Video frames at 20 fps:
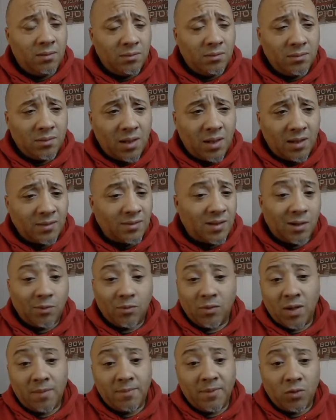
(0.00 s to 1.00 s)
That's like
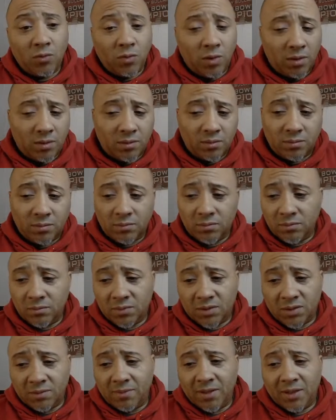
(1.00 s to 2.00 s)
when I'm at work.
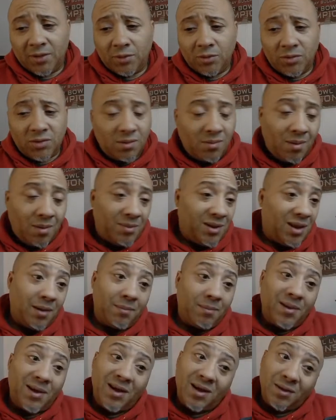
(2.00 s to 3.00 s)
Somebody do something, I'll be like,
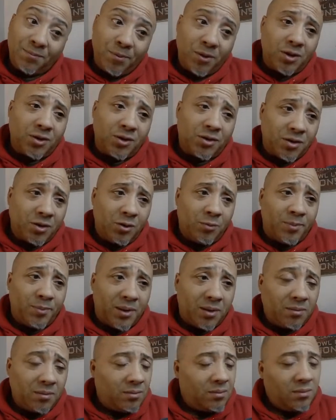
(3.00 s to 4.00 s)
man, that's pretty
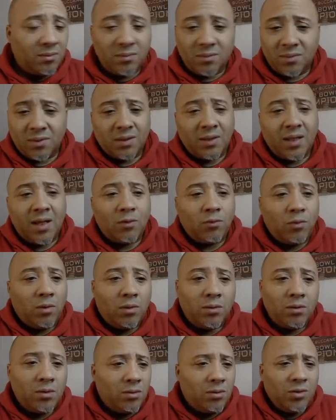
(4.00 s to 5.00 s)
stupid. They're like,
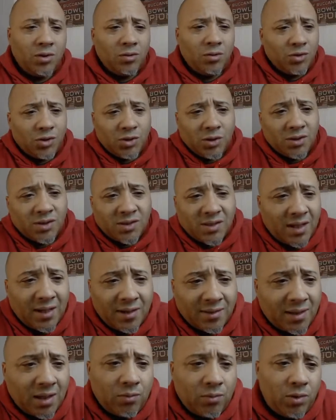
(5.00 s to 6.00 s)
well, you shouldn't say
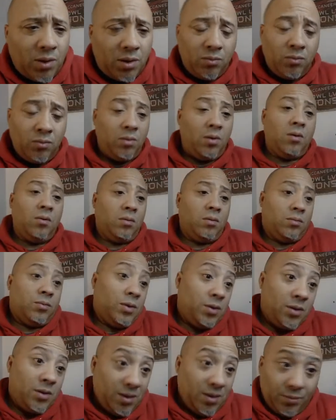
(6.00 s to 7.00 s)
it that way. Well,
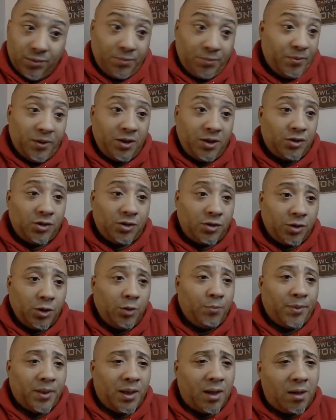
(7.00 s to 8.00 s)
it was pretty
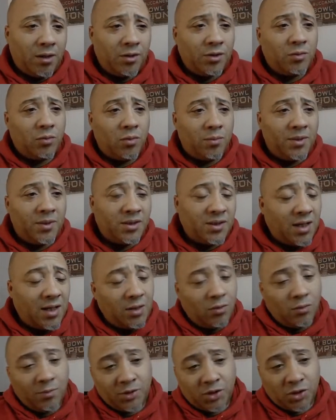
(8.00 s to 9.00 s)
stupid. How you want me to say it?
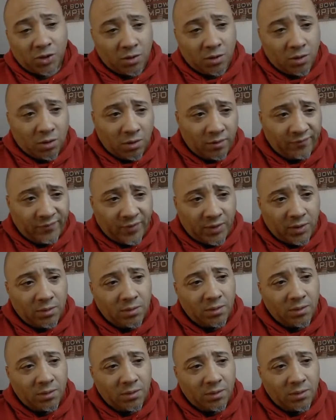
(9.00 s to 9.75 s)
You want me to sugarcoat it for you?